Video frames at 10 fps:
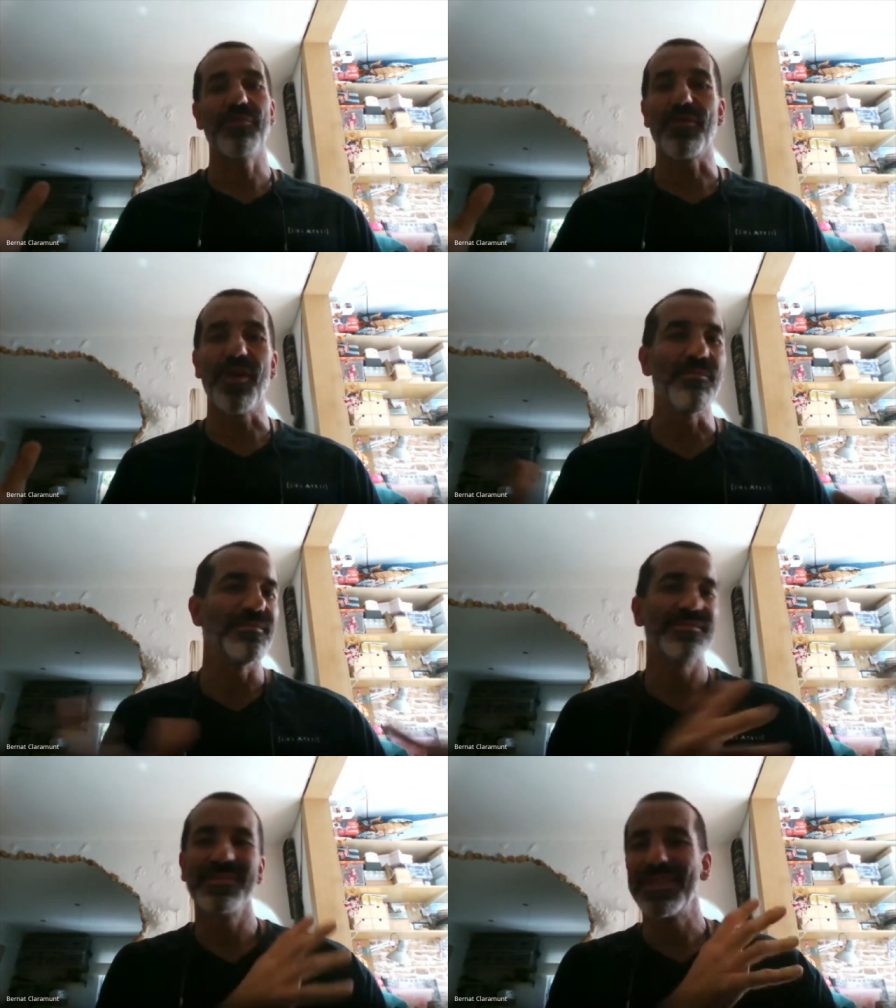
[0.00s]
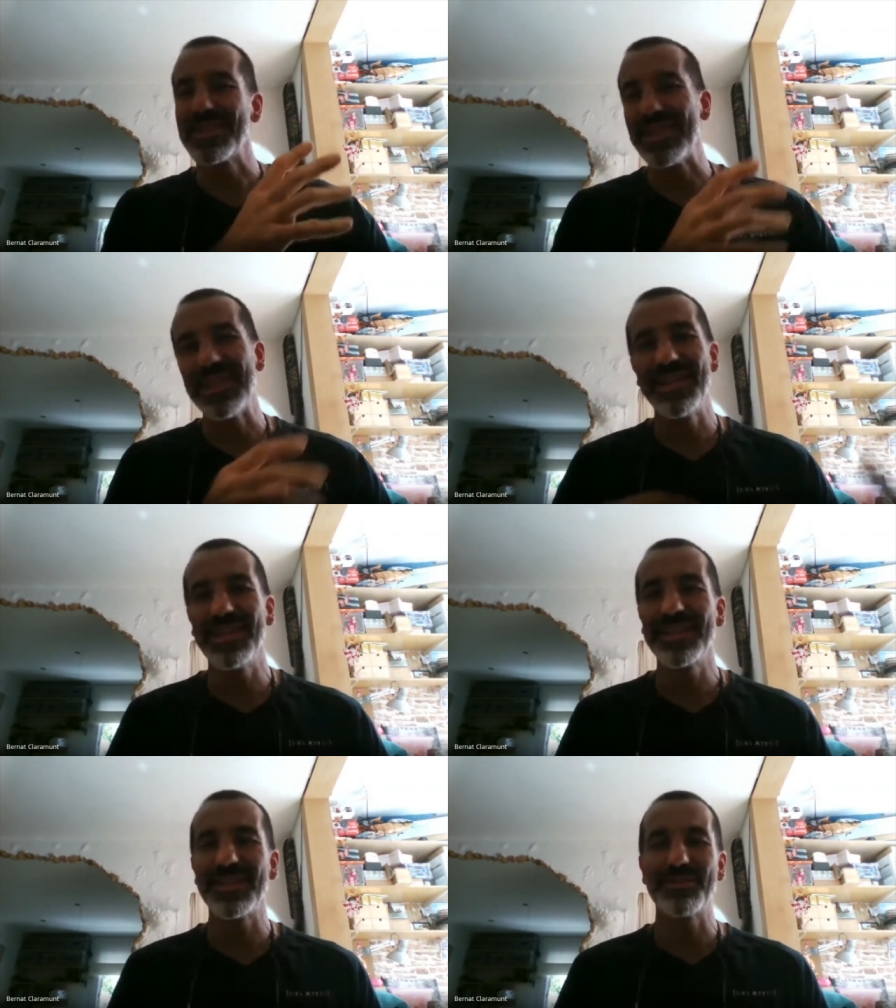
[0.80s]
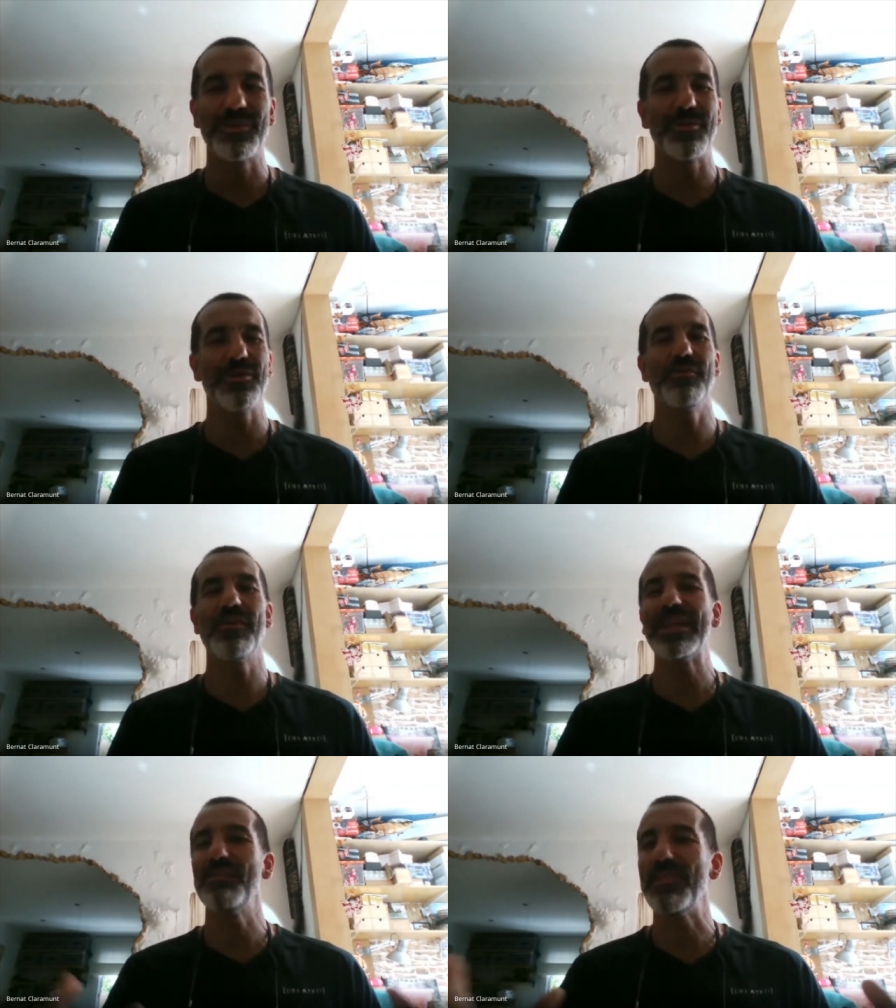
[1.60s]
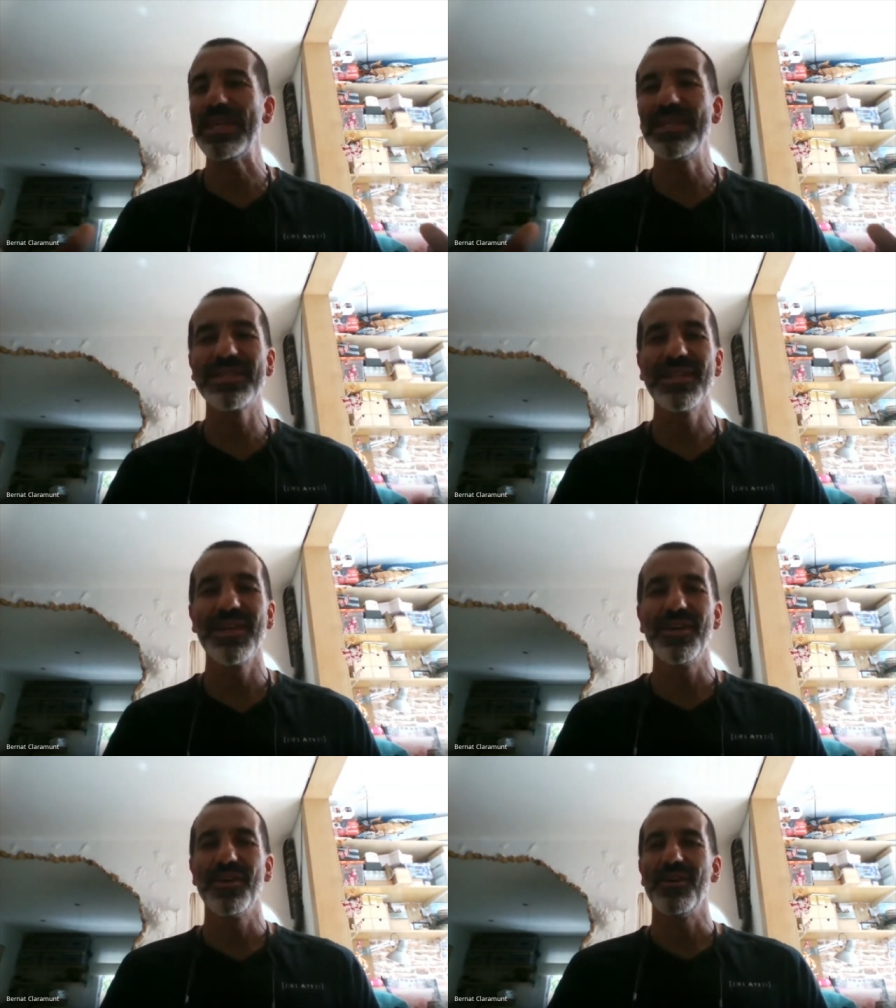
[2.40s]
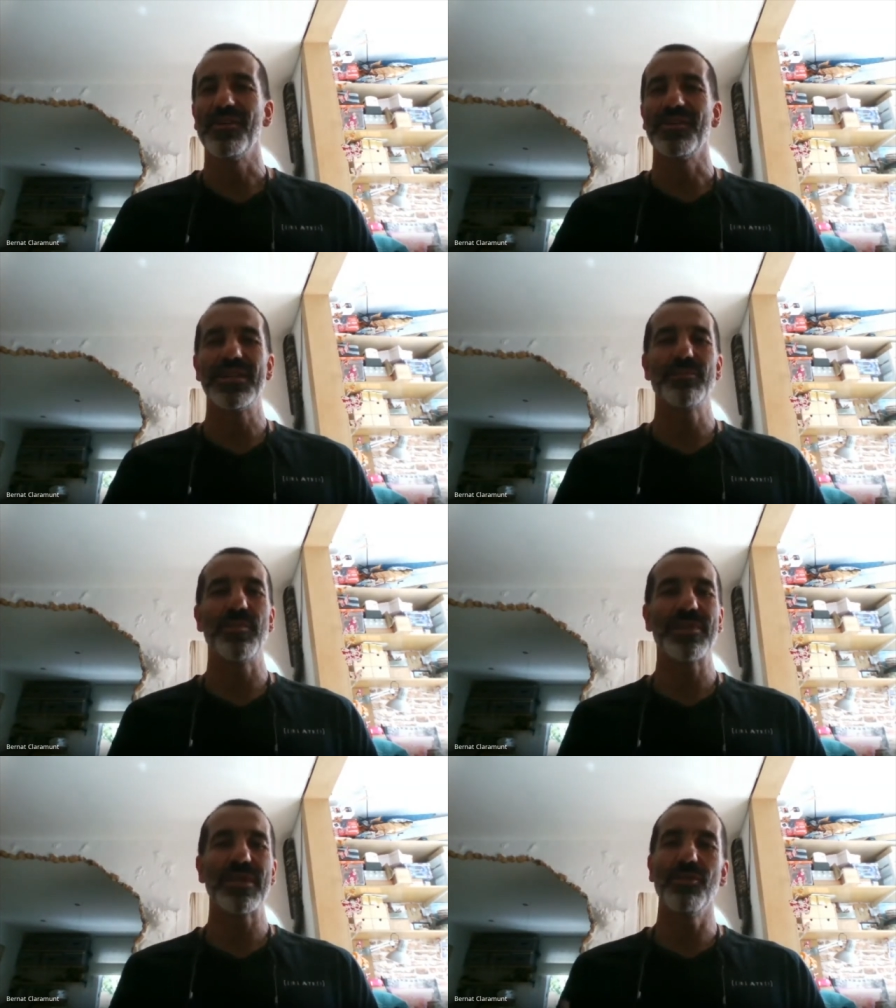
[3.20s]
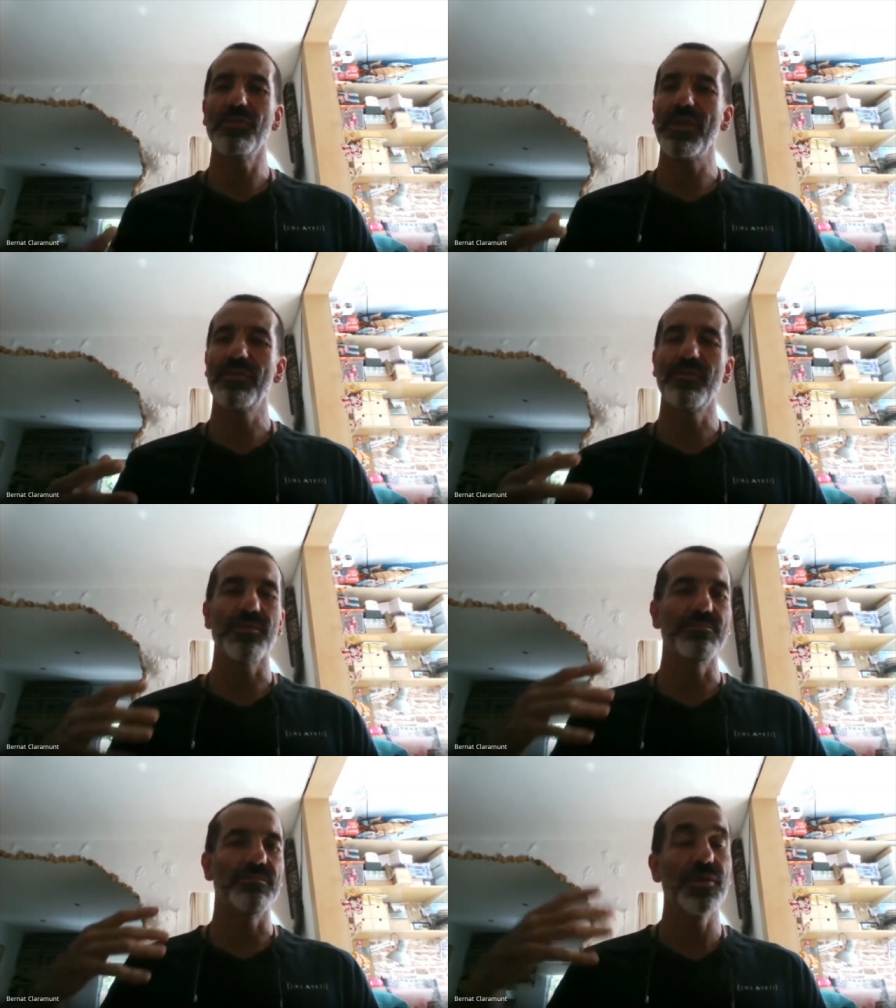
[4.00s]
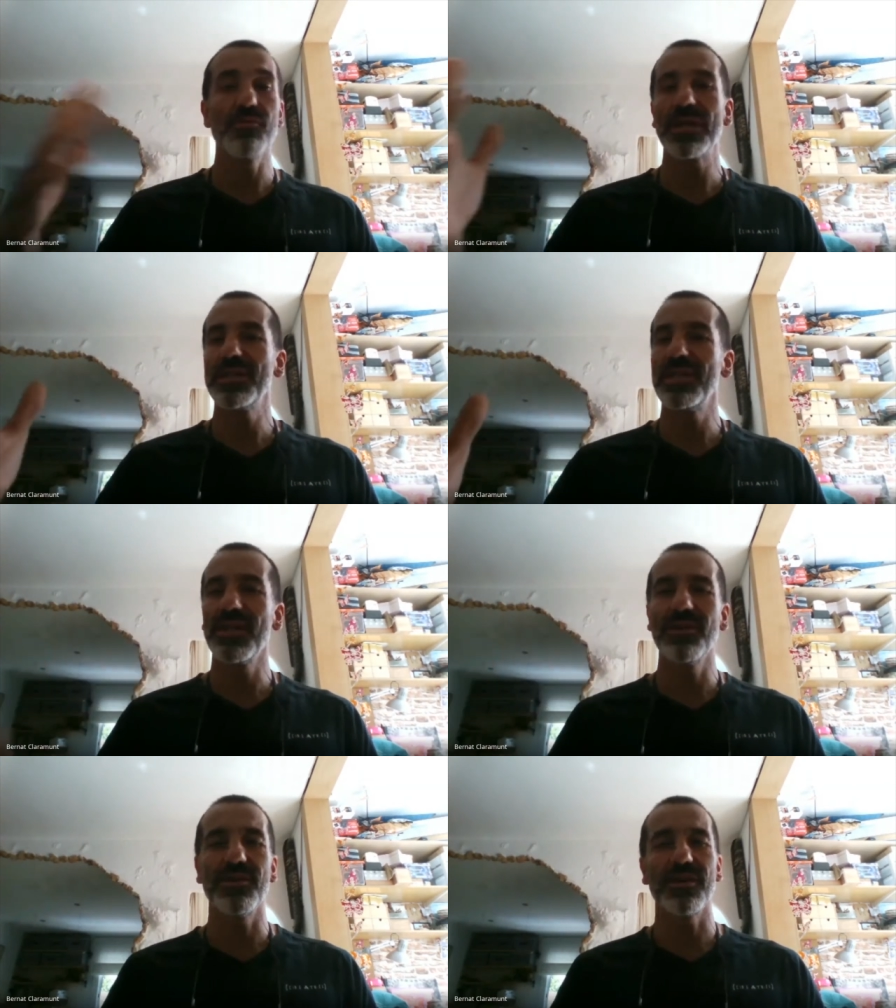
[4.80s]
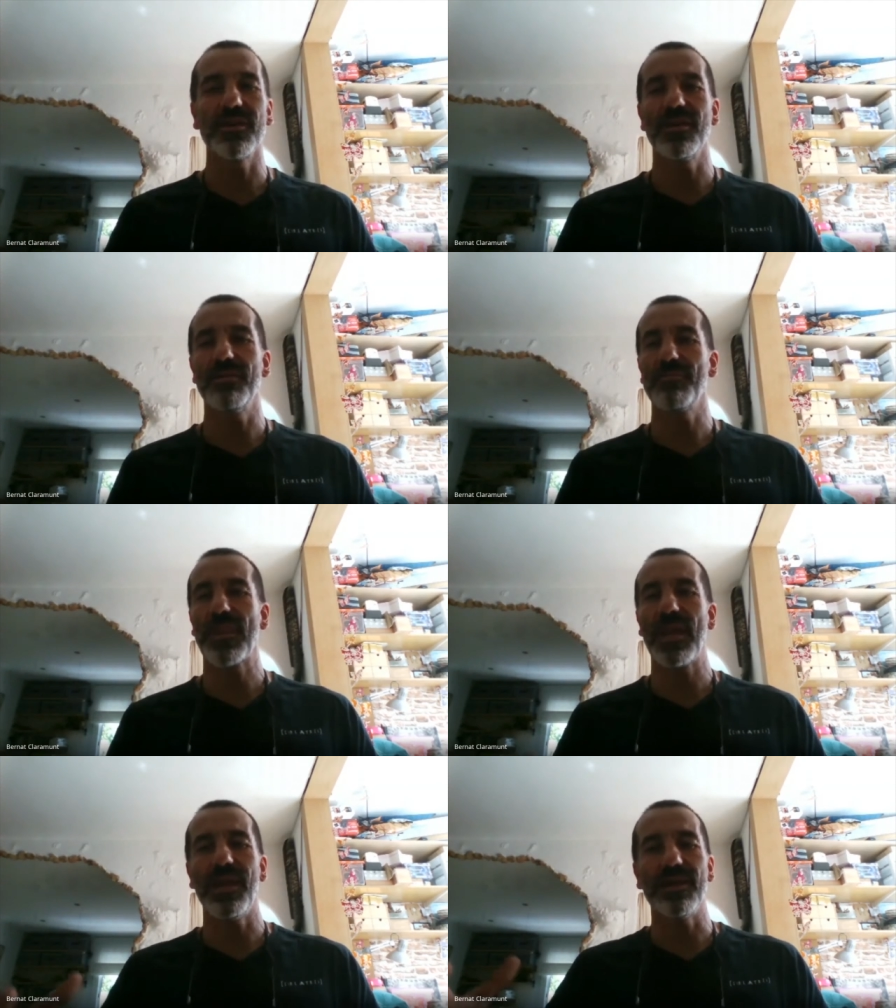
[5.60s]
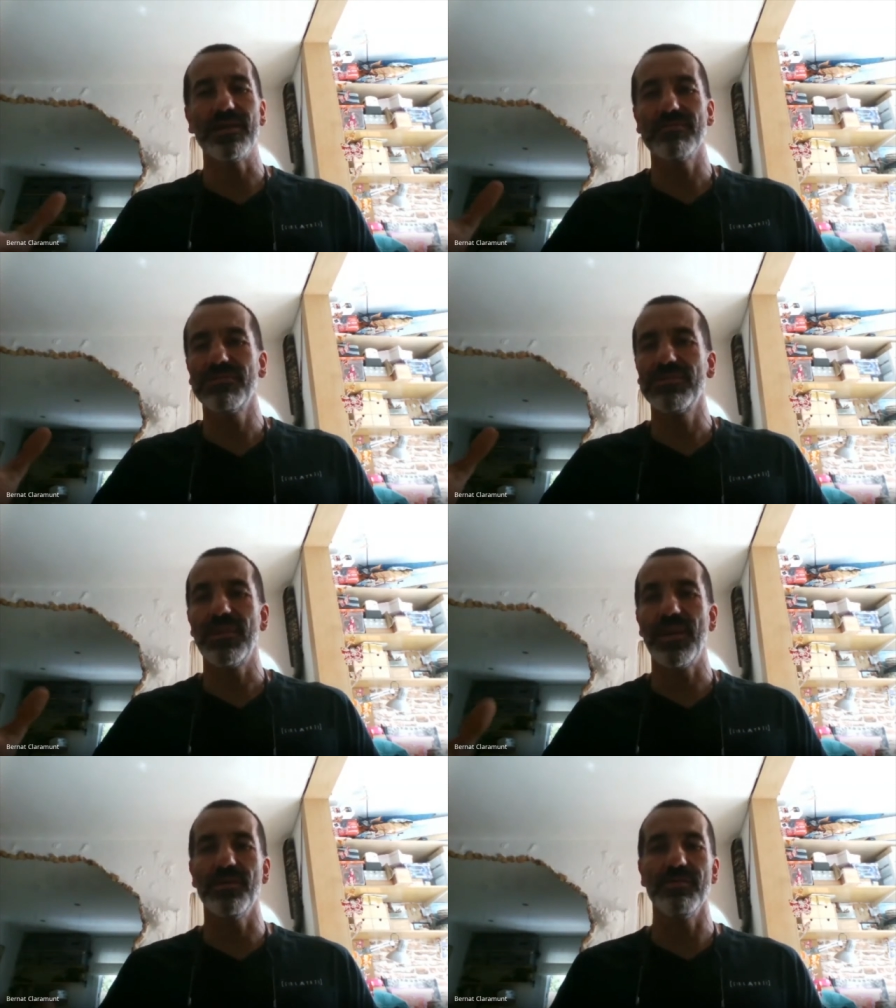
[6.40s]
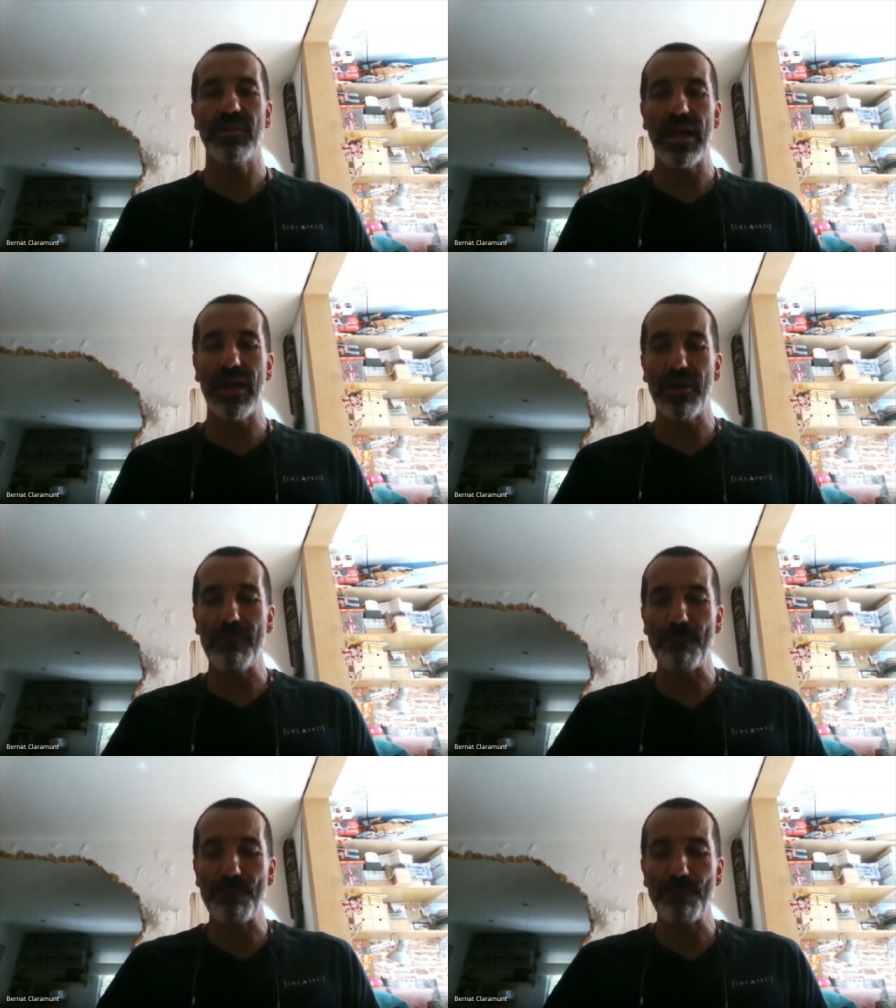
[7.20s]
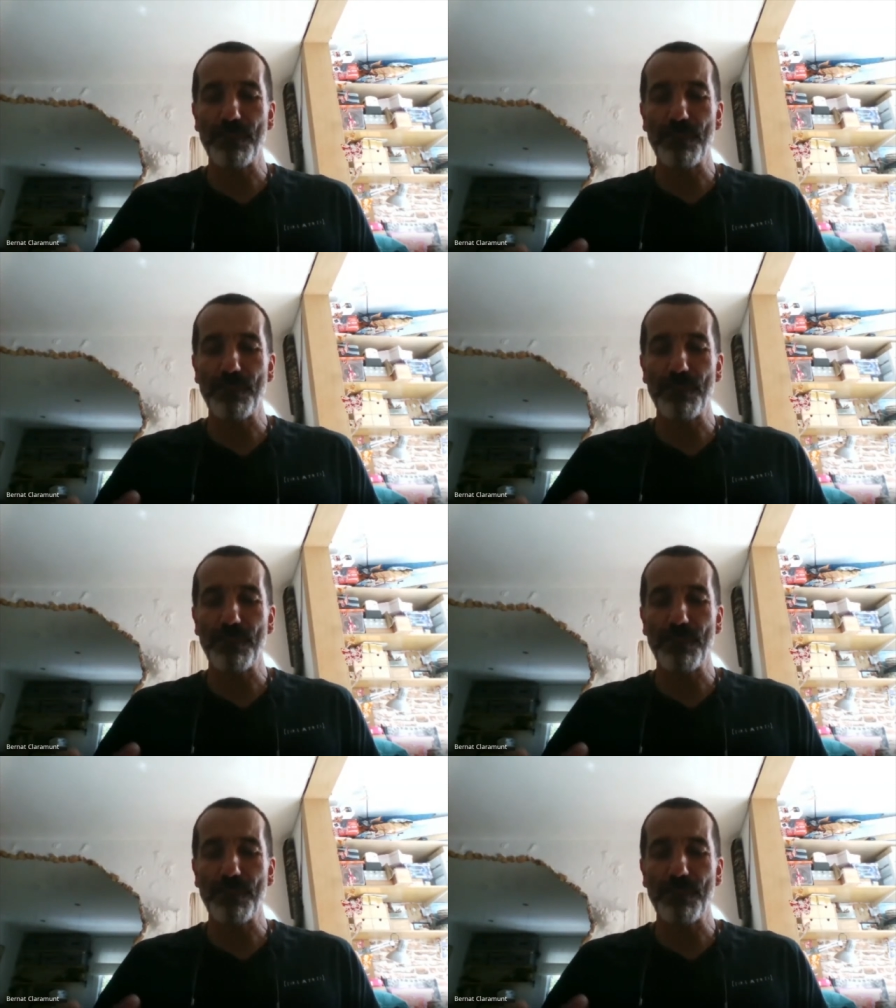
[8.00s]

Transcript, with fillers: from cities is where you find the peace or there's people that go there for bird watching or uh, uh, you know um,